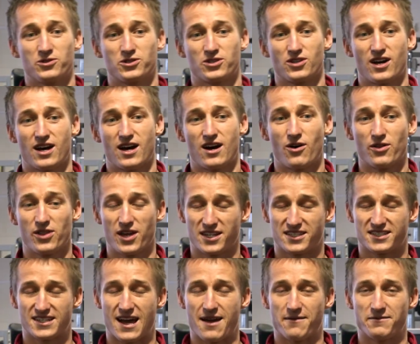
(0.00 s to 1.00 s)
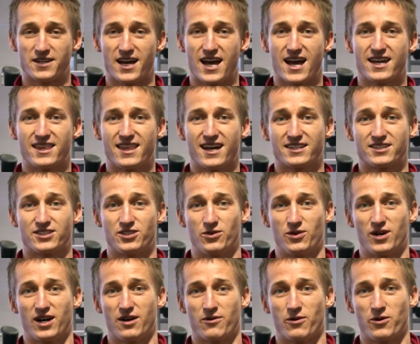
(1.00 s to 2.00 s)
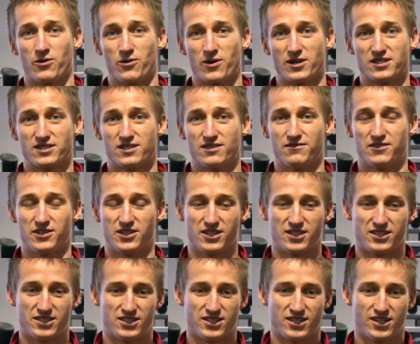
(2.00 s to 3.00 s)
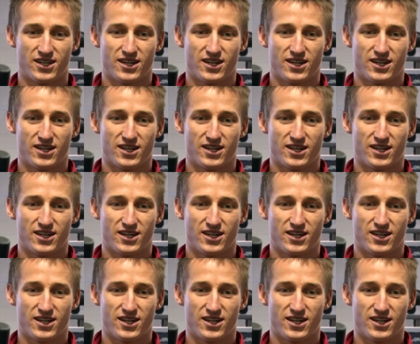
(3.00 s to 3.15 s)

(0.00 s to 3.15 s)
was on that same day in that tour when we went to the village.